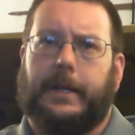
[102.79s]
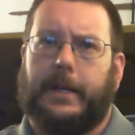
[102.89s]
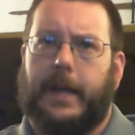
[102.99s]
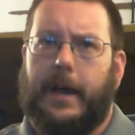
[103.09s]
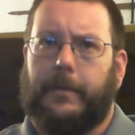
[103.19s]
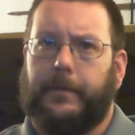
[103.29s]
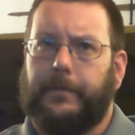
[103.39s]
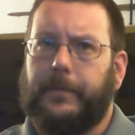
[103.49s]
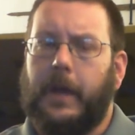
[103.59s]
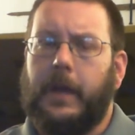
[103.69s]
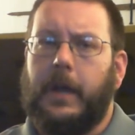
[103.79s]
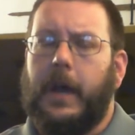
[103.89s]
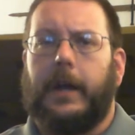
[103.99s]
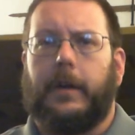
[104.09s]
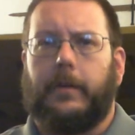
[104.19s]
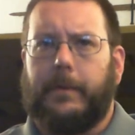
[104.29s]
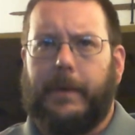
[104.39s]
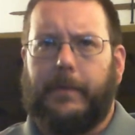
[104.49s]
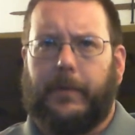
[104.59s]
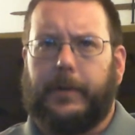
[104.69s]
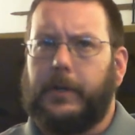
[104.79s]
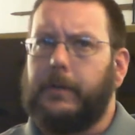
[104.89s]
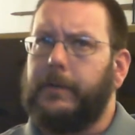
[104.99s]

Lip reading: Now, I don't remember for sure,